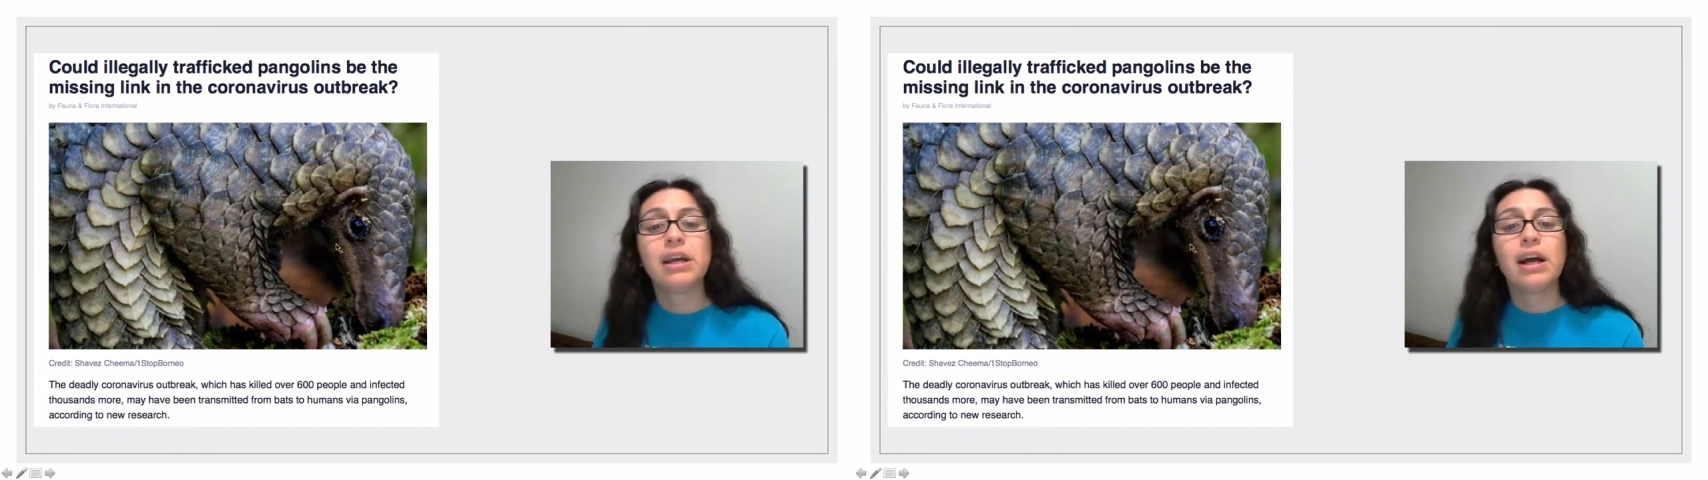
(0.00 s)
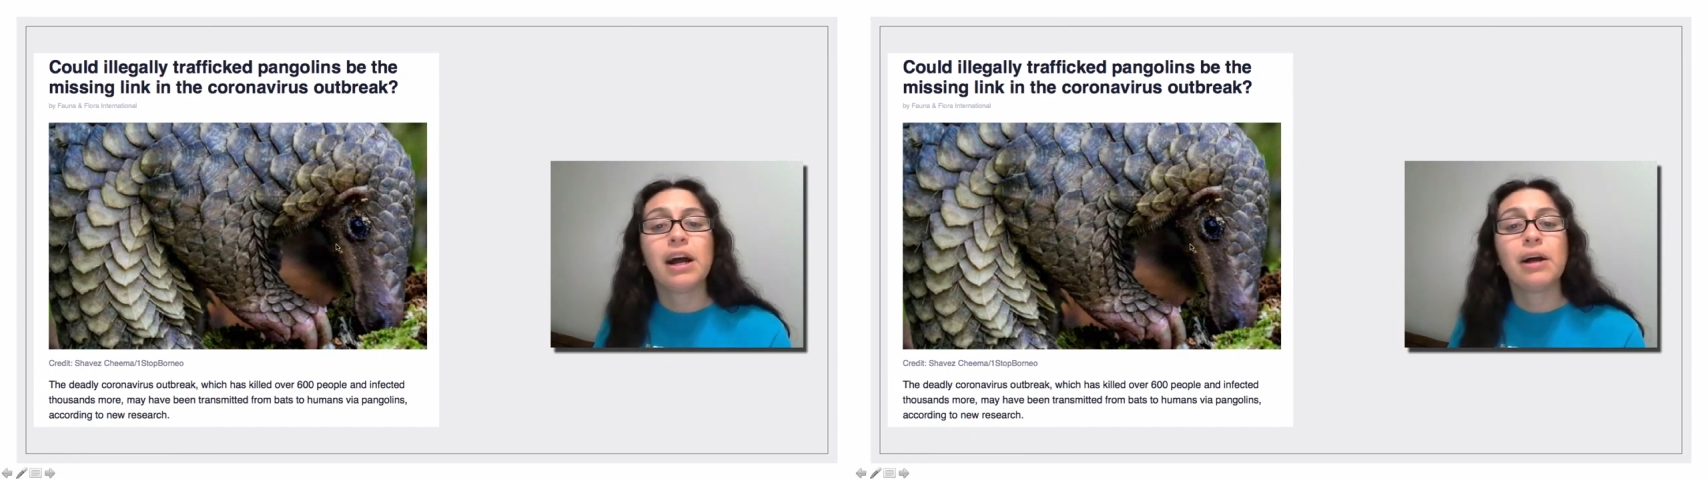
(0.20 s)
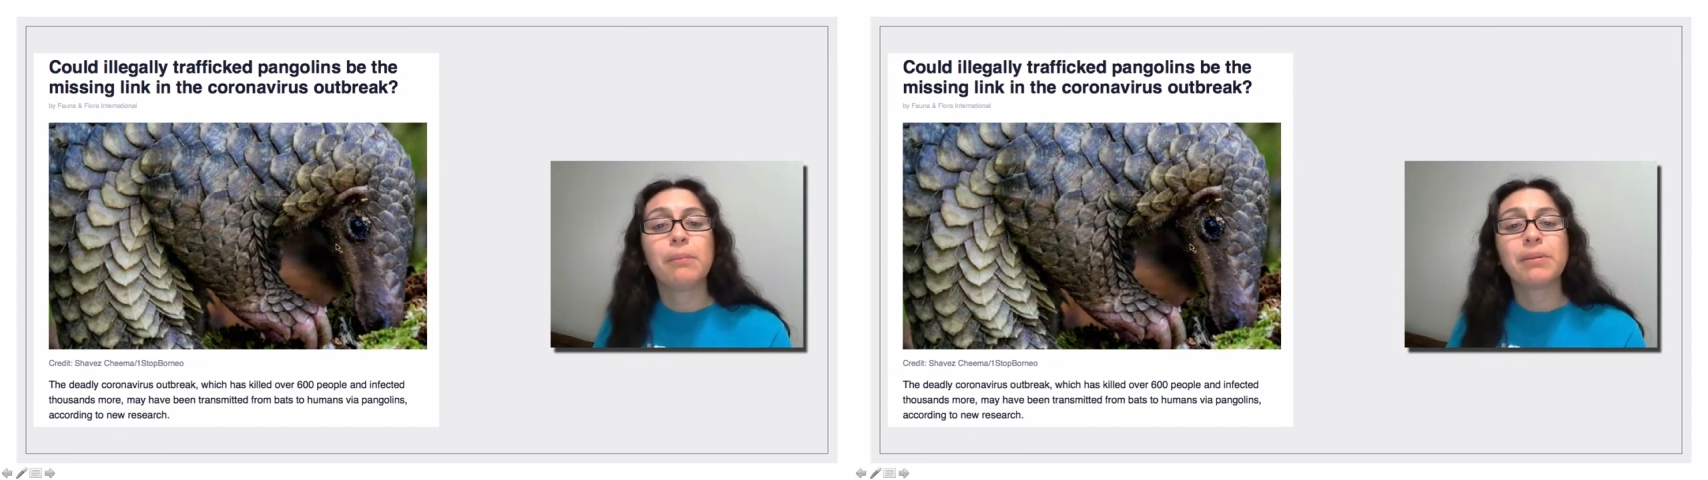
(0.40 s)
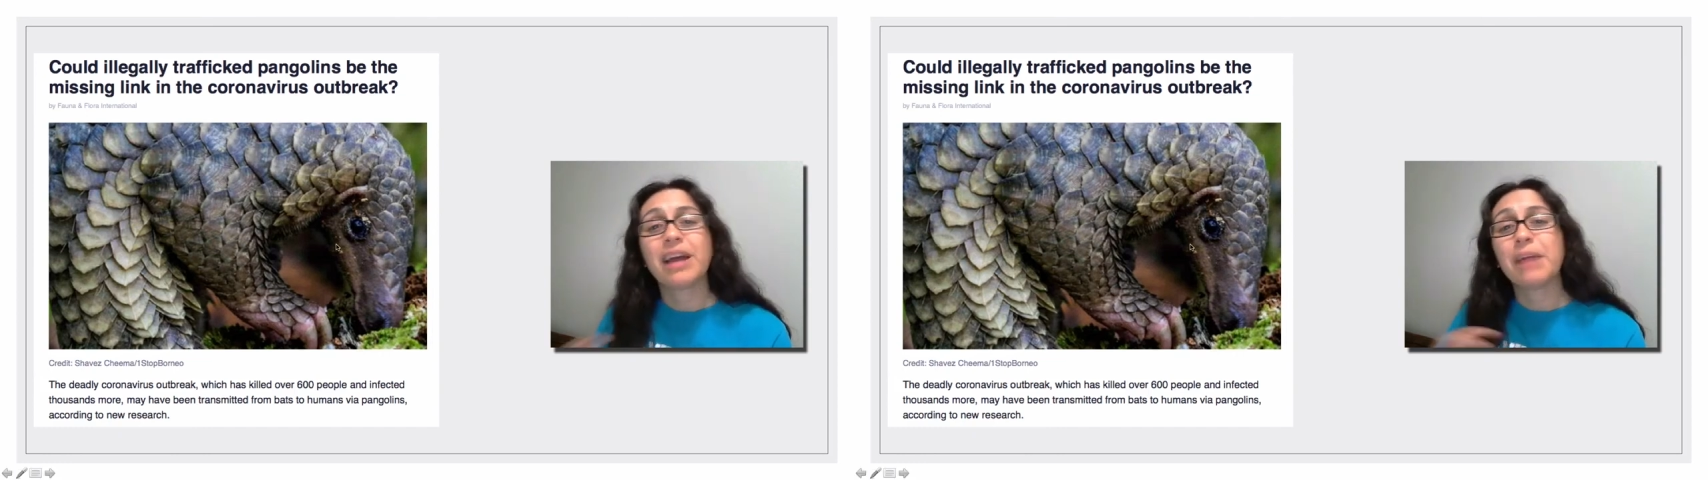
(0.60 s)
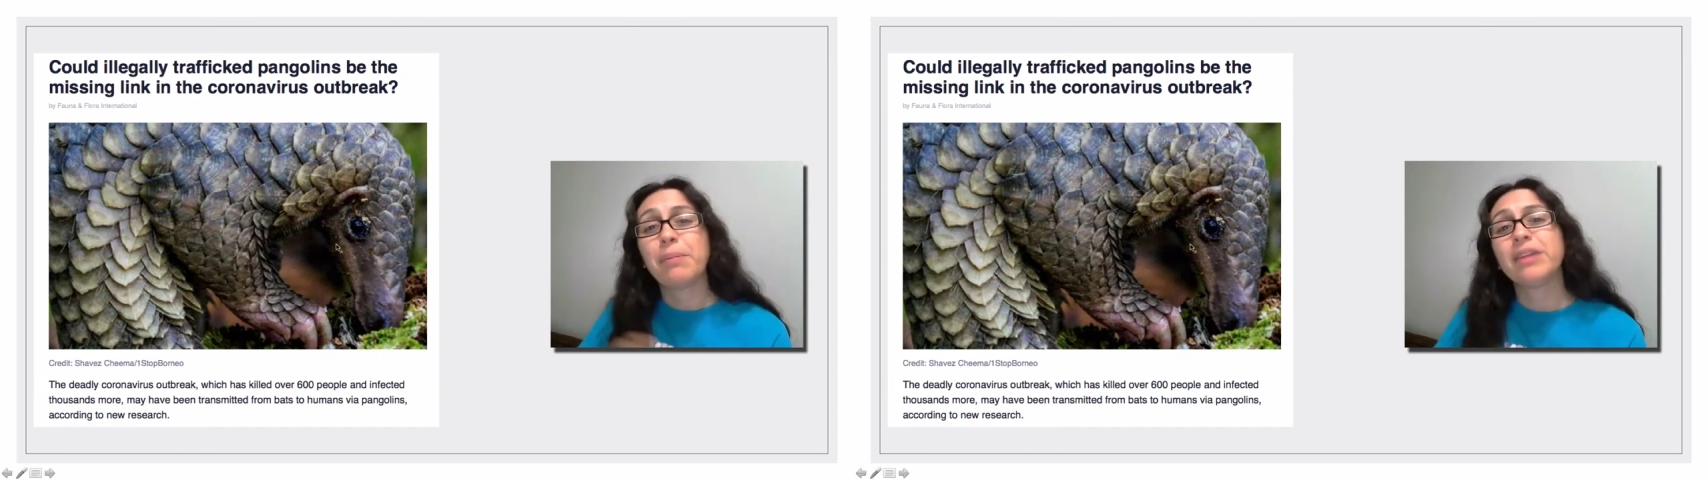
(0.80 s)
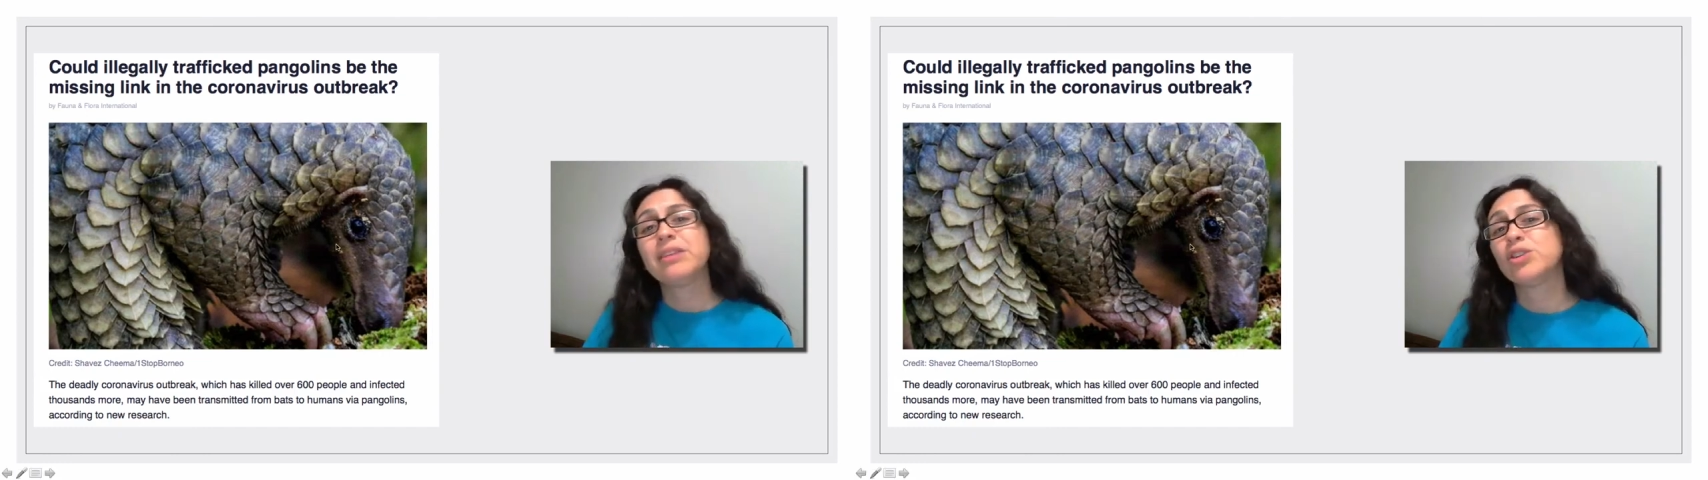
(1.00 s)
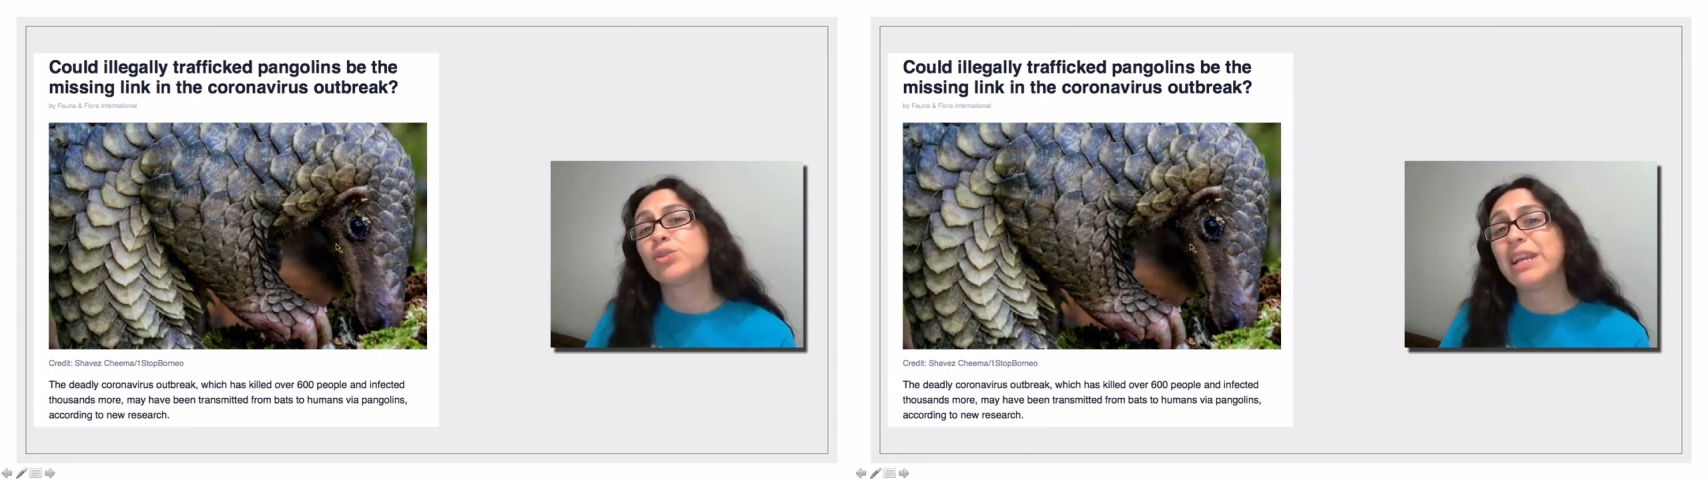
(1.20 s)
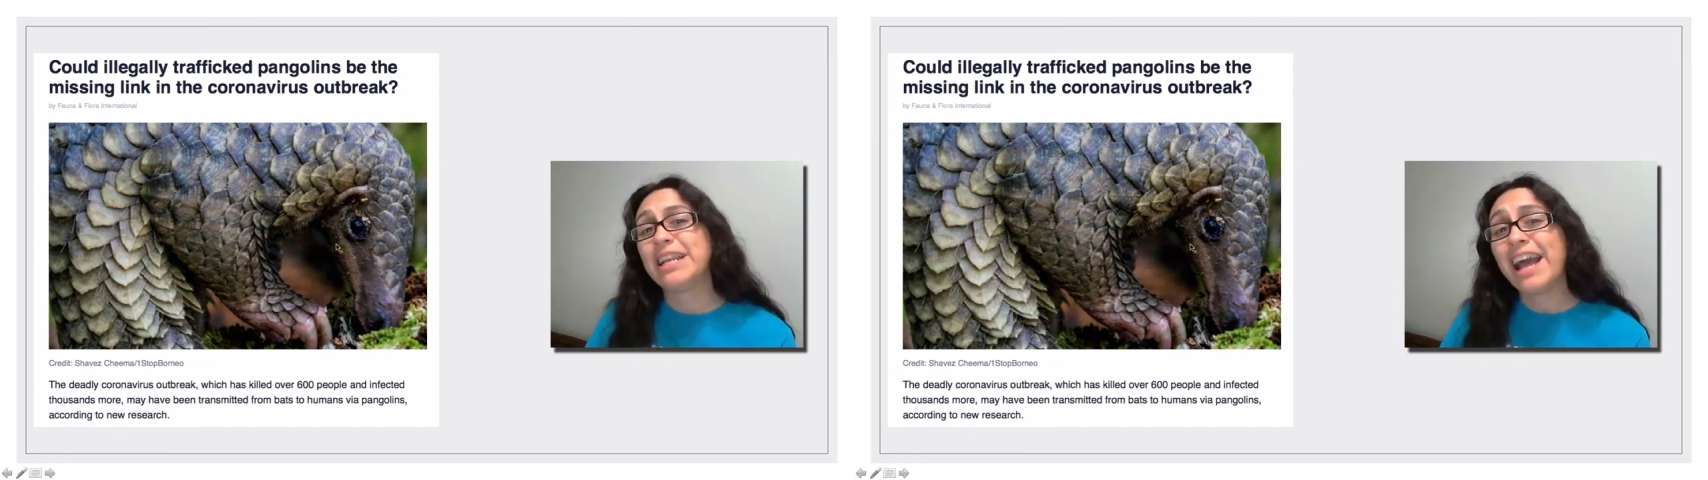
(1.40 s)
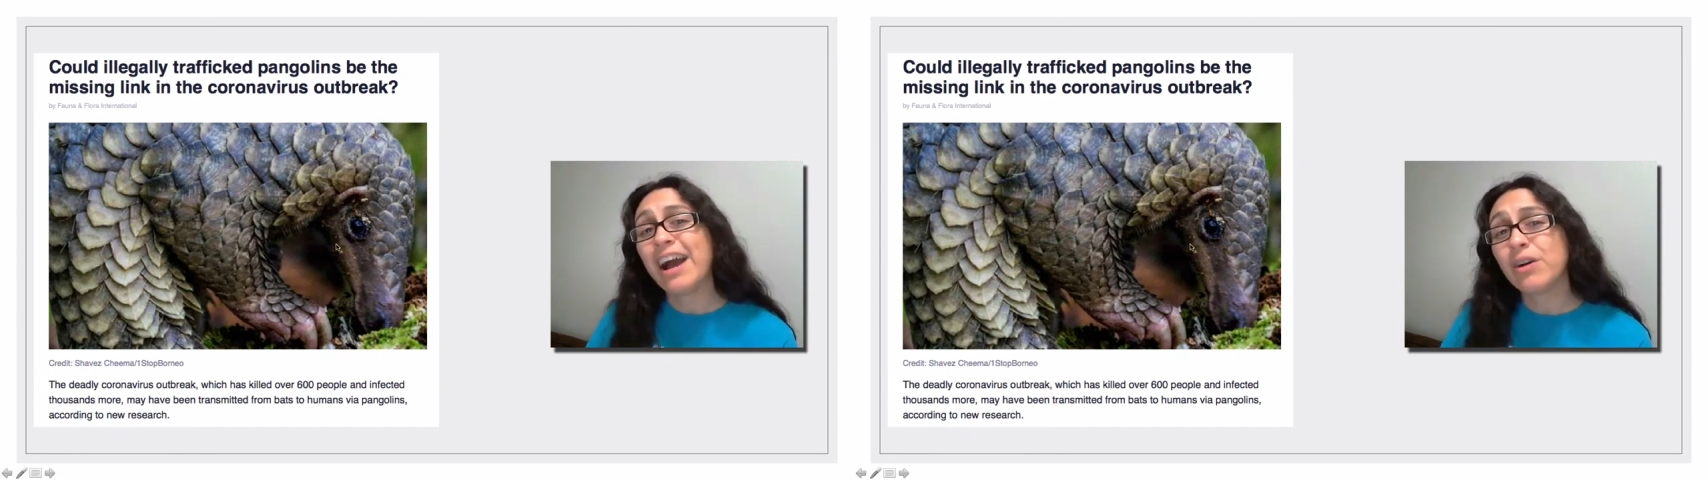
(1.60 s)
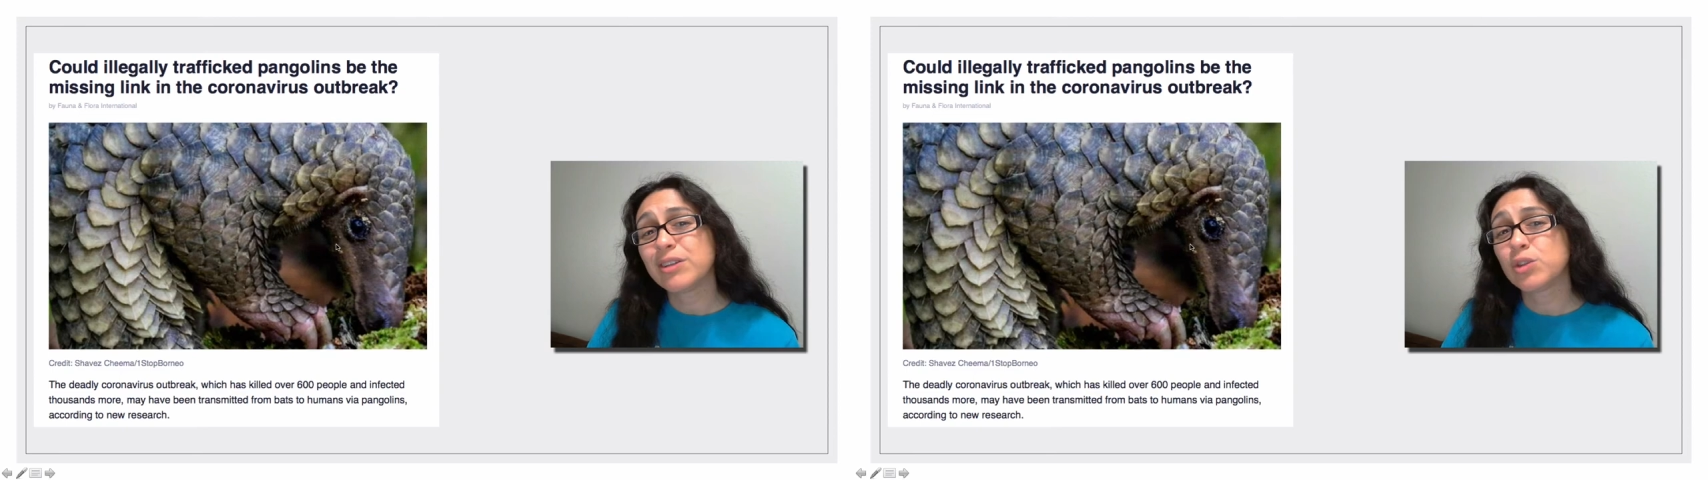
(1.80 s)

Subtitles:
but the hypothesis right now as